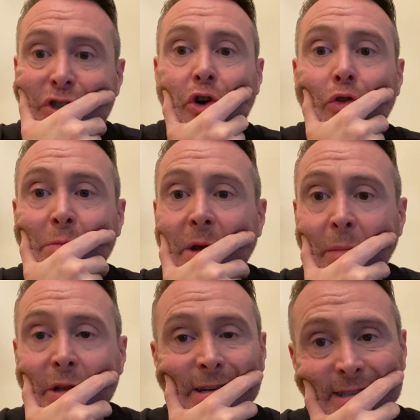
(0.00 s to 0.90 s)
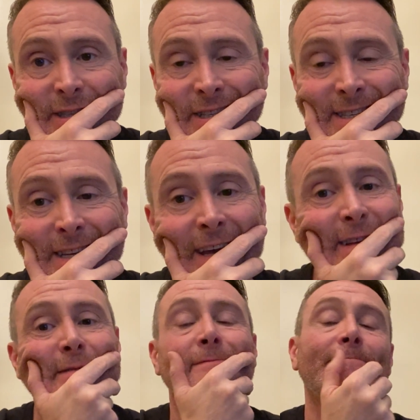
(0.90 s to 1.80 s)
told me it belongs in a
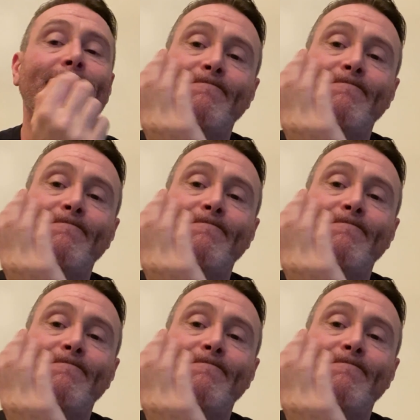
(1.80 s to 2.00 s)
safe.